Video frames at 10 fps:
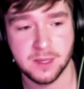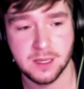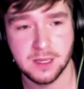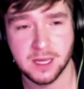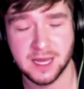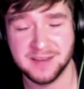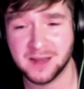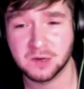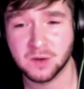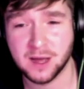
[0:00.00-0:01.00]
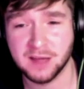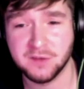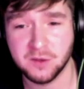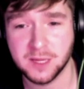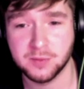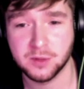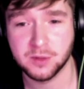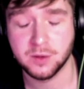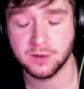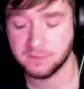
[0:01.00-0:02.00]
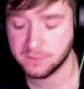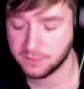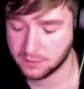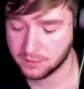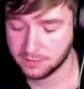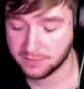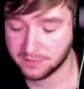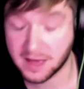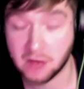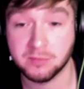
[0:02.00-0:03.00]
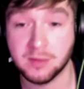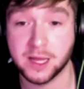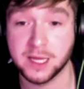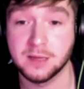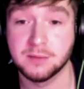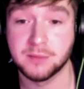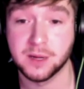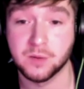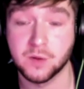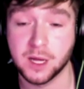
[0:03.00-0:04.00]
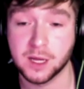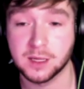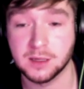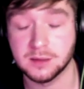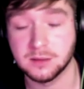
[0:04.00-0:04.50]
And I've had quite a few people who have found my work, and